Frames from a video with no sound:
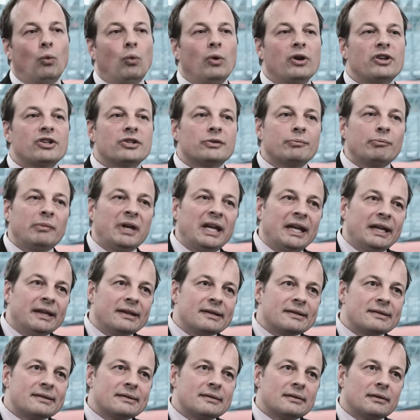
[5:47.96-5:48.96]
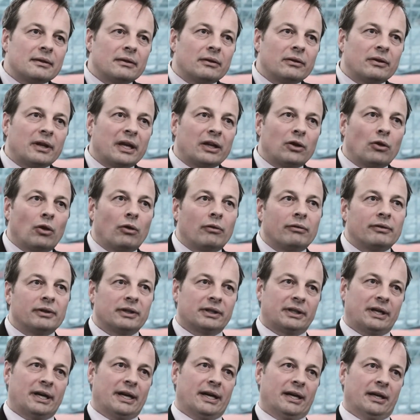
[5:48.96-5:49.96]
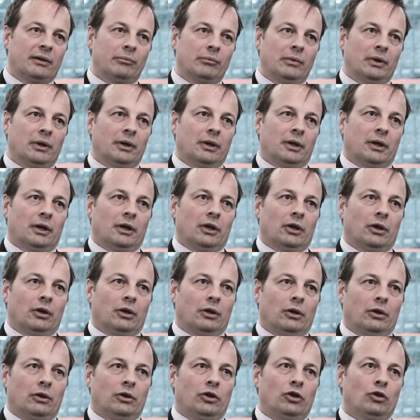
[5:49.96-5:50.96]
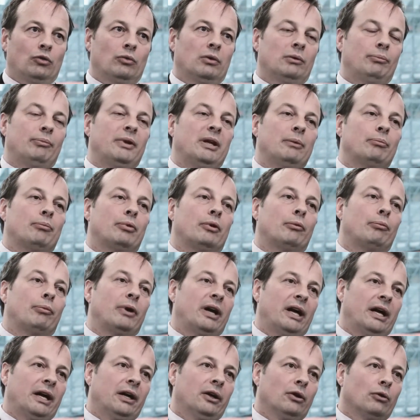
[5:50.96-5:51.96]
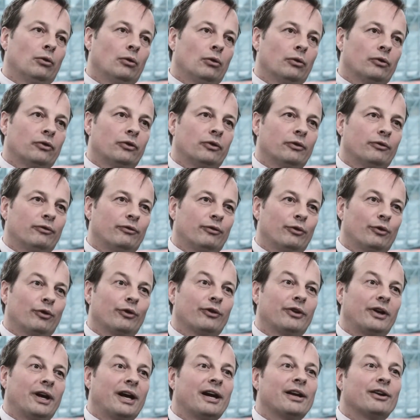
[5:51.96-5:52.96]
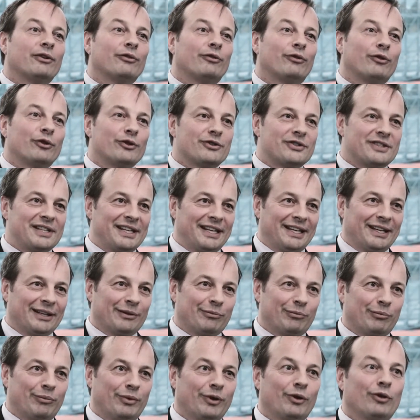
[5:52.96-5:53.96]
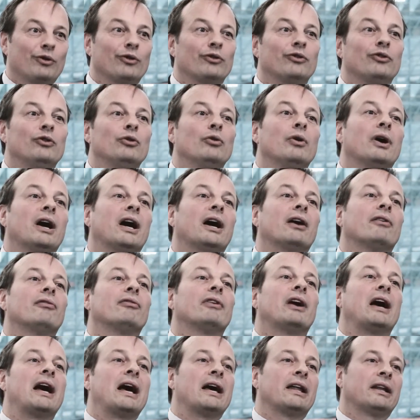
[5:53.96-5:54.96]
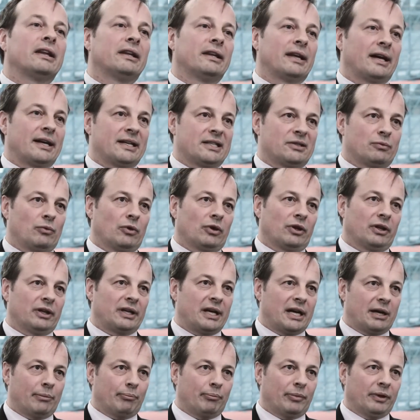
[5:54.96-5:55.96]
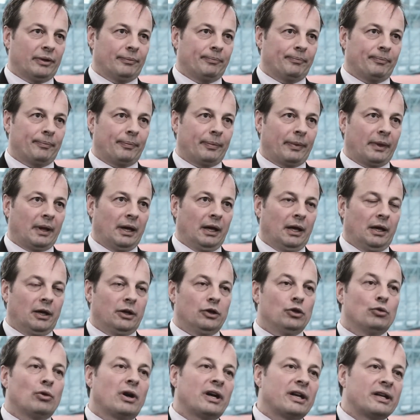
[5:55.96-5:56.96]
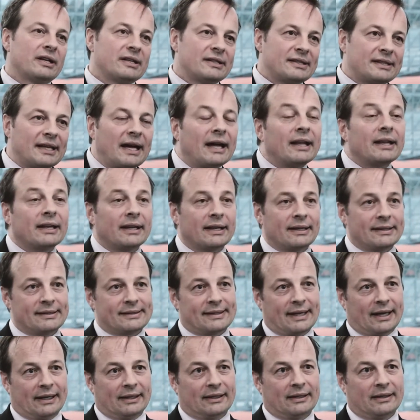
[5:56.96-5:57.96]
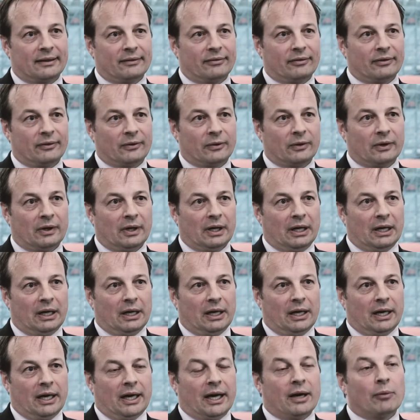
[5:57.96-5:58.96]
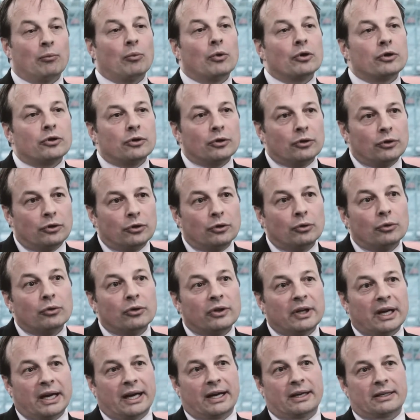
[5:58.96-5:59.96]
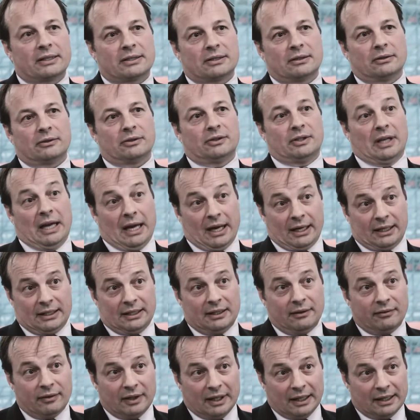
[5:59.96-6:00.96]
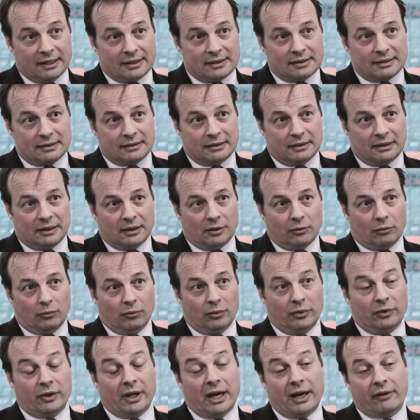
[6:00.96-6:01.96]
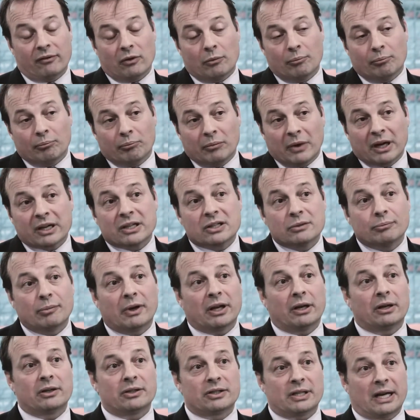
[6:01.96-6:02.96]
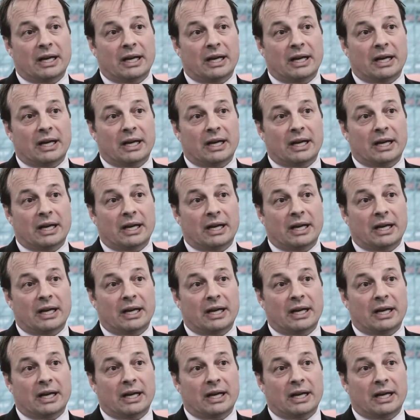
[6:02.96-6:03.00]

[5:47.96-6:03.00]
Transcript: which means that over time you will be prepared also for the unforeseen, because you have analyzed what can happen. You understand the incentives, and when you do the actions, the activities, would have a much better